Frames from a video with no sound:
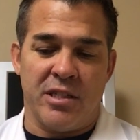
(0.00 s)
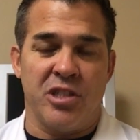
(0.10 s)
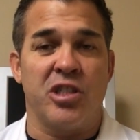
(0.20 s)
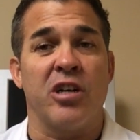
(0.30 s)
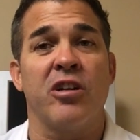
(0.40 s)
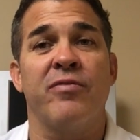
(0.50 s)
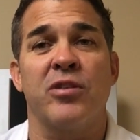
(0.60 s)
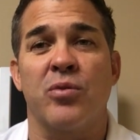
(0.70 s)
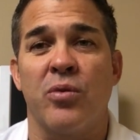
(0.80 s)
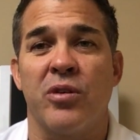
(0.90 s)
degenerative
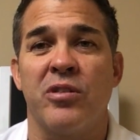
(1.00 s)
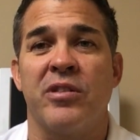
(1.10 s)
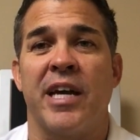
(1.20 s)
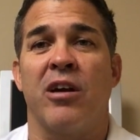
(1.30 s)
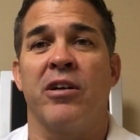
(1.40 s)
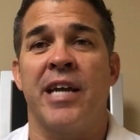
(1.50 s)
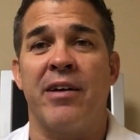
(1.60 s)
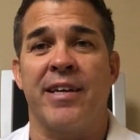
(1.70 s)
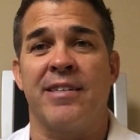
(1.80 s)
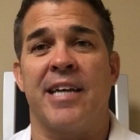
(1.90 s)
disorders that are
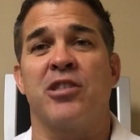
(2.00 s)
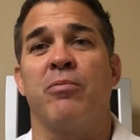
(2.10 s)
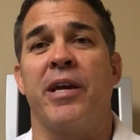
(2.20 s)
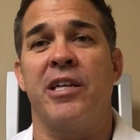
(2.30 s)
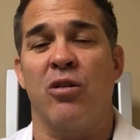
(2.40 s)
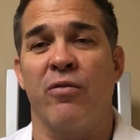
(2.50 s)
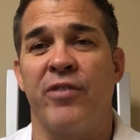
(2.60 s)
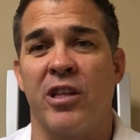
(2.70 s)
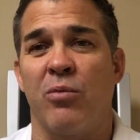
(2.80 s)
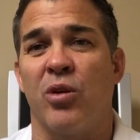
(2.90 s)
now exacerbated or
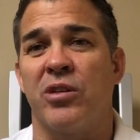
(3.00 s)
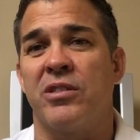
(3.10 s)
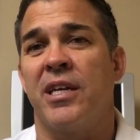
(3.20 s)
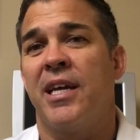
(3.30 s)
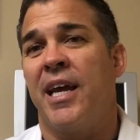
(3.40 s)
feeling worse,